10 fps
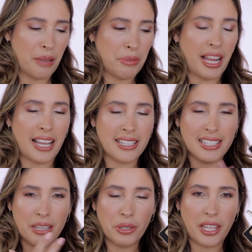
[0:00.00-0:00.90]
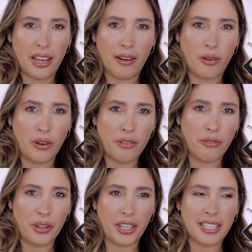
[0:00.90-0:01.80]
I mean, I see what they are going
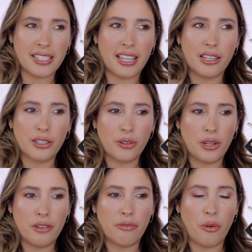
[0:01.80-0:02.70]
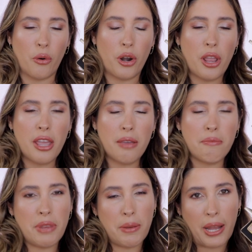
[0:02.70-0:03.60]
for these. They are going for
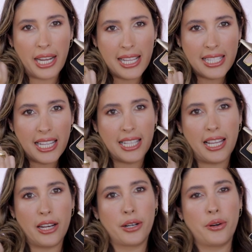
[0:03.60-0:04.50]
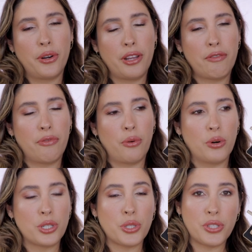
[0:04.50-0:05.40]
minimalistic, they are going
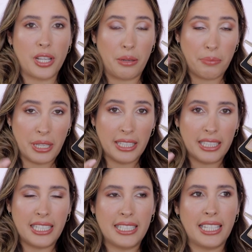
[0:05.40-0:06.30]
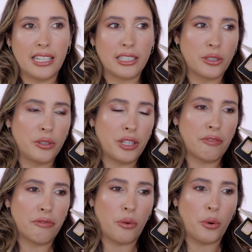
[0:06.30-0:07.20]
for sustainability, they are
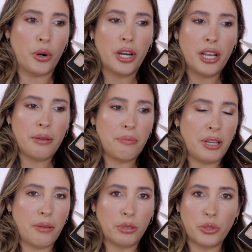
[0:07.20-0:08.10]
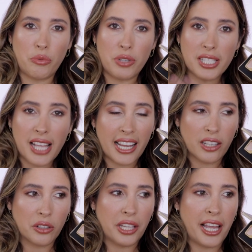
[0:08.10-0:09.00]
going for being able to
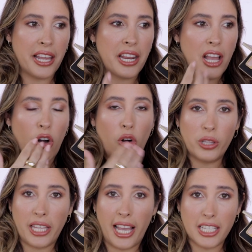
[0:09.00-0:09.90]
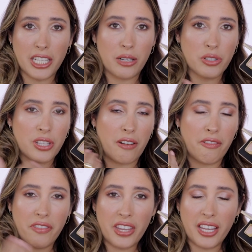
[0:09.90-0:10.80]
recycle it. All the eyeshadows are
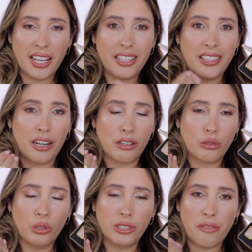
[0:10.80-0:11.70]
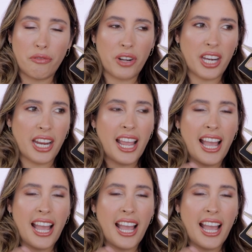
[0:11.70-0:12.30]
vegan, they are cruelty free.